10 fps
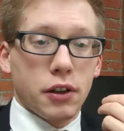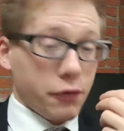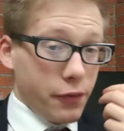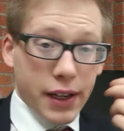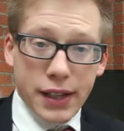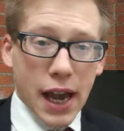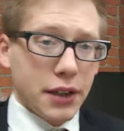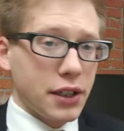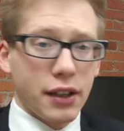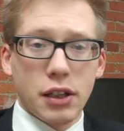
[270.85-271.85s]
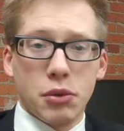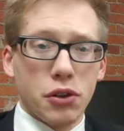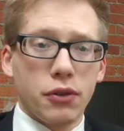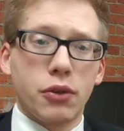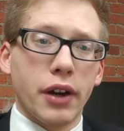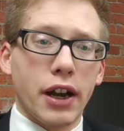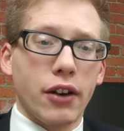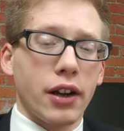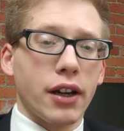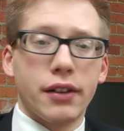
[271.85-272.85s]
a fantastically beautiful
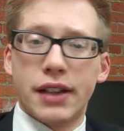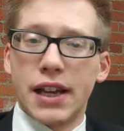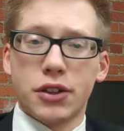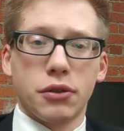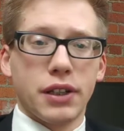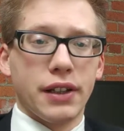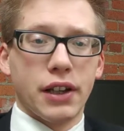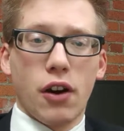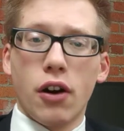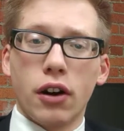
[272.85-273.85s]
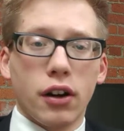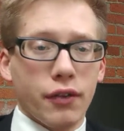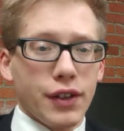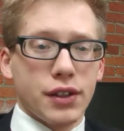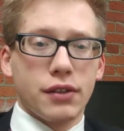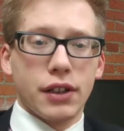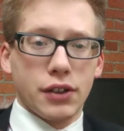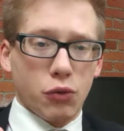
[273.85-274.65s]
area nestled in the heart of this